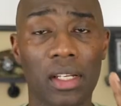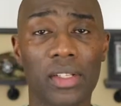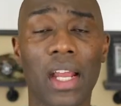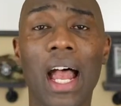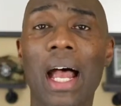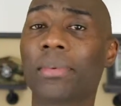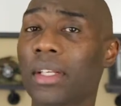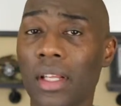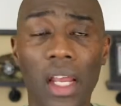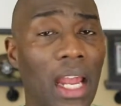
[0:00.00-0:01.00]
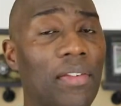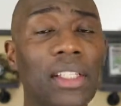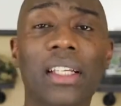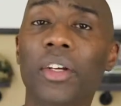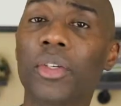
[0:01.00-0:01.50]
the jobs and
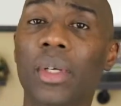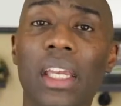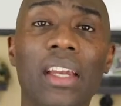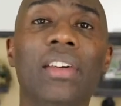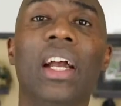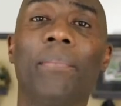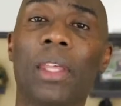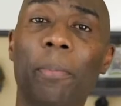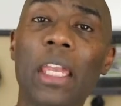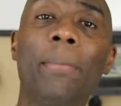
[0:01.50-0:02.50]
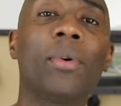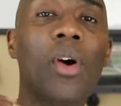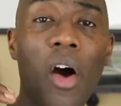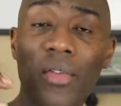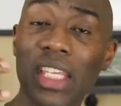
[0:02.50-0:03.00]
everything else you give, the
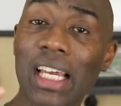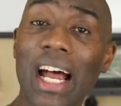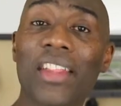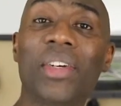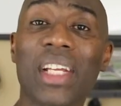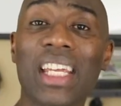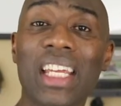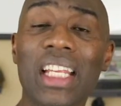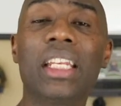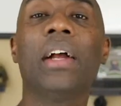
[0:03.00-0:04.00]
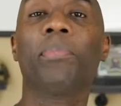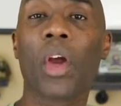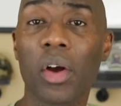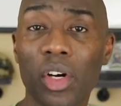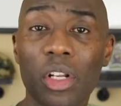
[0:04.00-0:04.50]
people on the other end
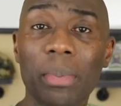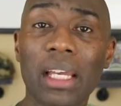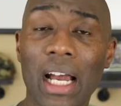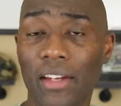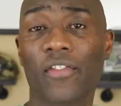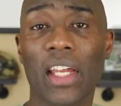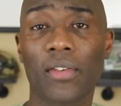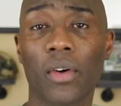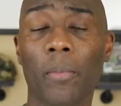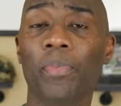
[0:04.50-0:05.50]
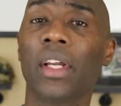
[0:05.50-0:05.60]
are going to be unfaithful.